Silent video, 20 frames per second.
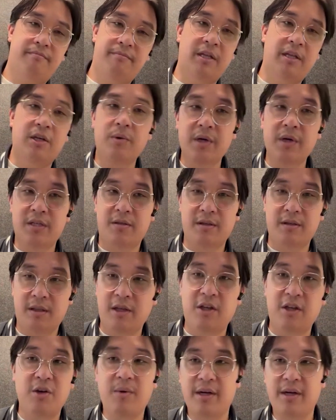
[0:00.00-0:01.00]
the
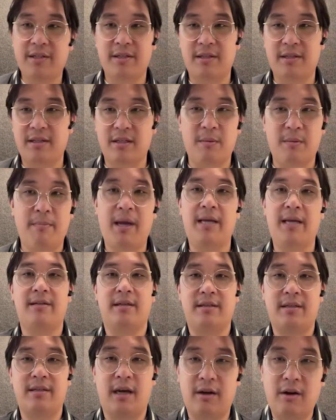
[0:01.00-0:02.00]
US is this
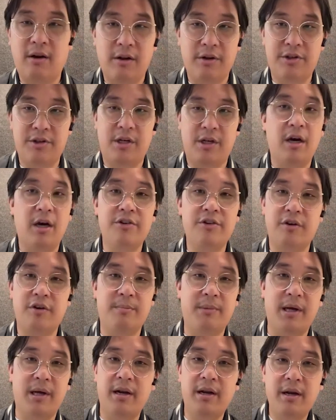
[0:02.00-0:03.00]
amazing technology country,
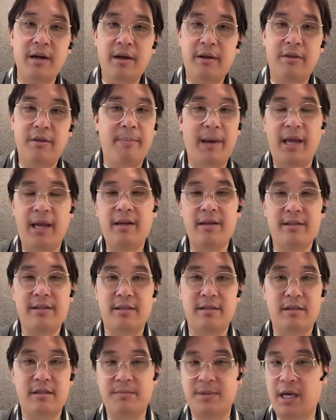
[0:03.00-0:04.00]
but the banking
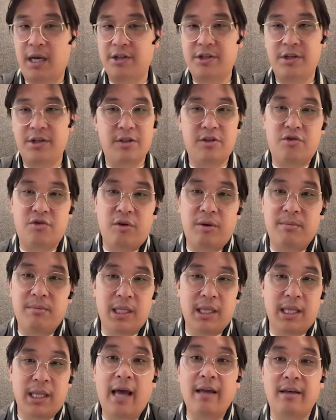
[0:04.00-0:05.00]
system is actually
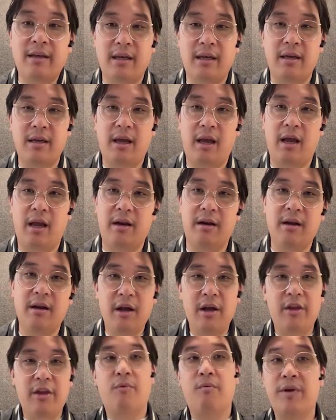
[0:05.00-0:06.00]
extremely lagging. And
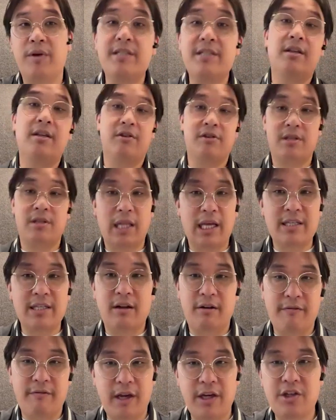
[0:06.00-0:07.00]
the reason there's less
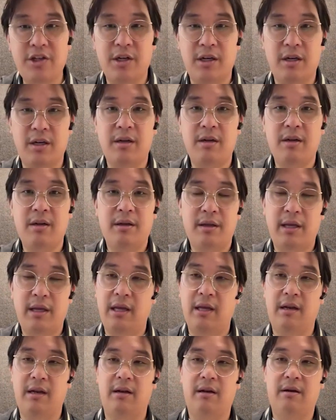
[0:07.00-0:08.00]
innovation
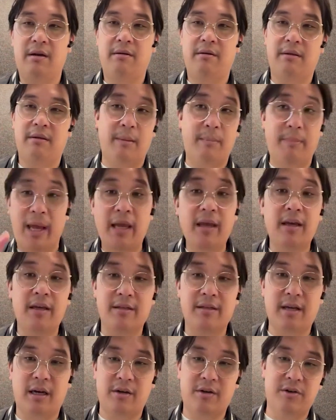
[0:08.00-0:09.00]
in the
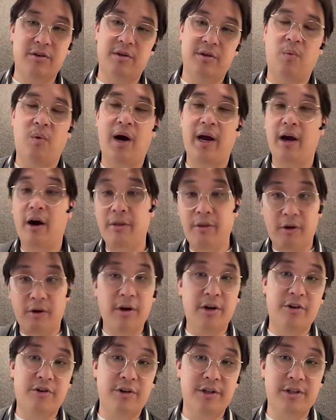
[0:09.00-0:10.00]
banking sectors and why other
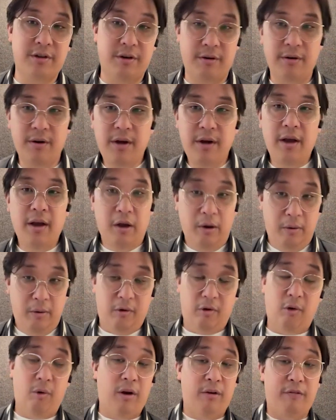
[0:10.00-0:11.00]
countries are
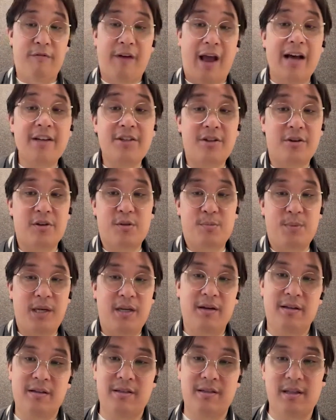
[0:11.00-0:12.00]
growing faster is
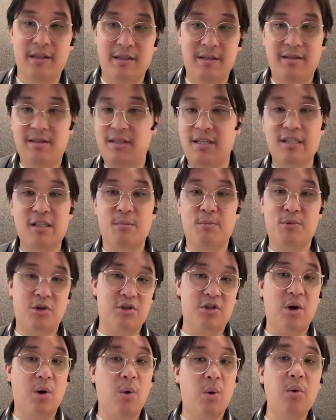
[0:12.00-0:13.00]
because the systems are
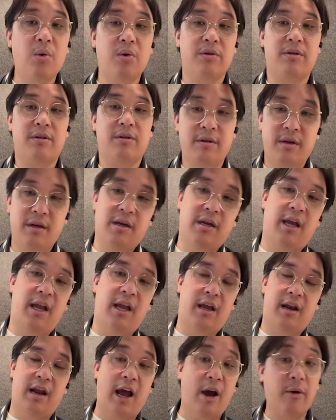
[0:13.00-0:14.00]
so old.
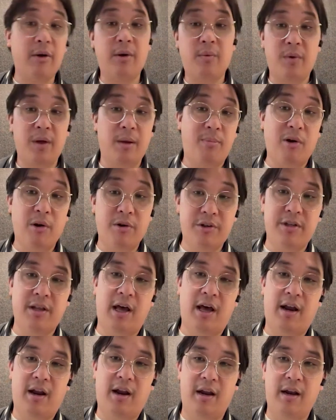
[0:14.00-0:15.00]
And how can we approach
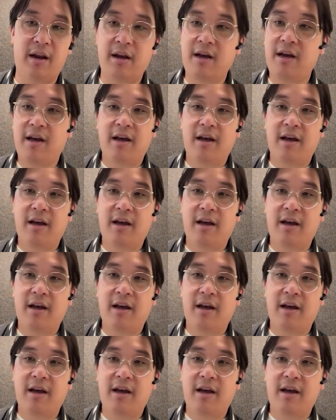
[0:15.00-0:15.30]
that? And